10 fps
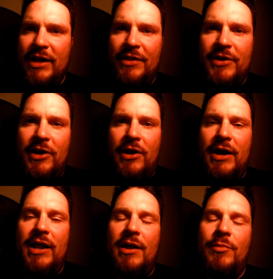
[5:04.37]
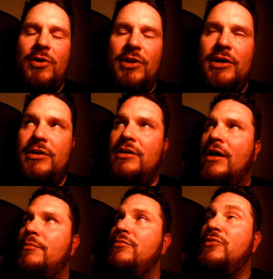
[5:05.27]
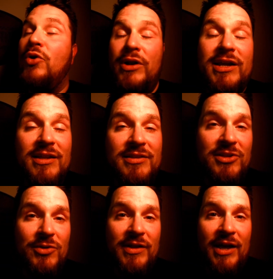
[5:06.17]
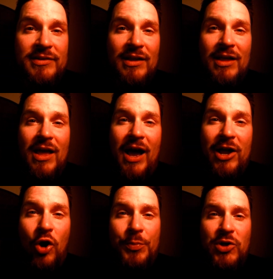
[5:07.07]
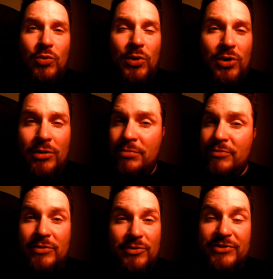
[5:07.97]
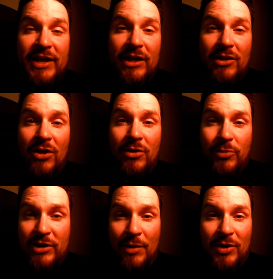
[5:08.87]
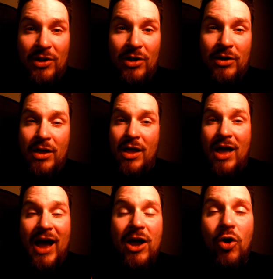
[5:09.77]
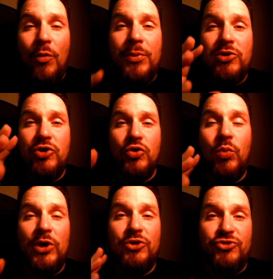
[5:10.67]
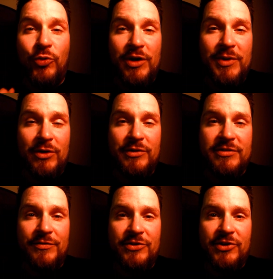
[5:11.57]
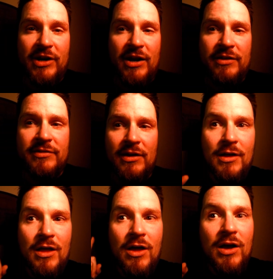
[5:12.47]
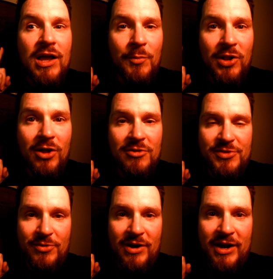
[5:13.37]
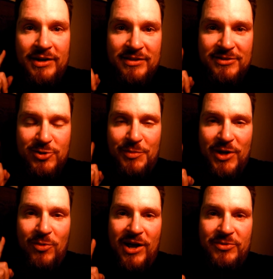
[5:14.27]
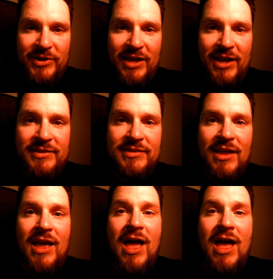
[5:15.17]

it out there, and I'm going to continue that. I hope you will stay along, will come along. I hope you will join me on this adventure, guys. Come along for the ride, because it's going to be a wild one, guys.